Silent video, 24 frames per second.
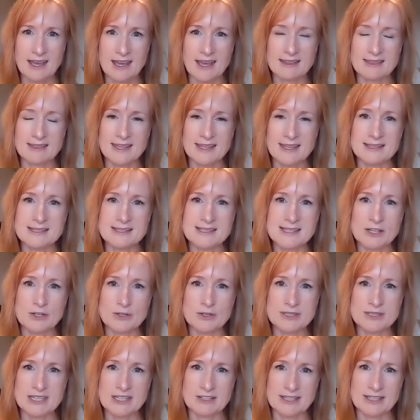And then
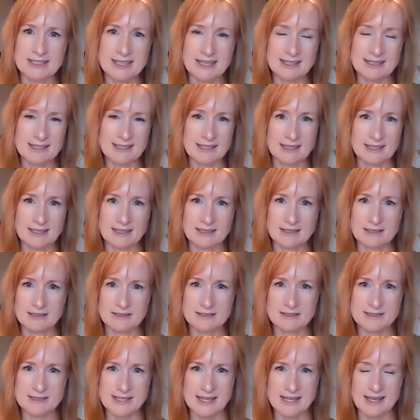Secretary
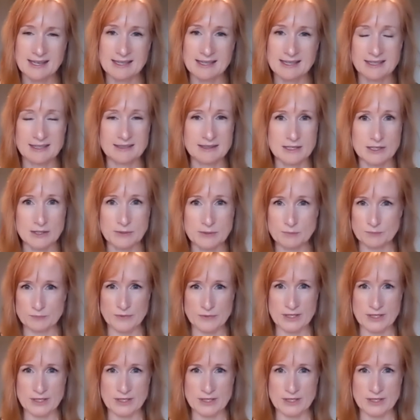Duncan said in the,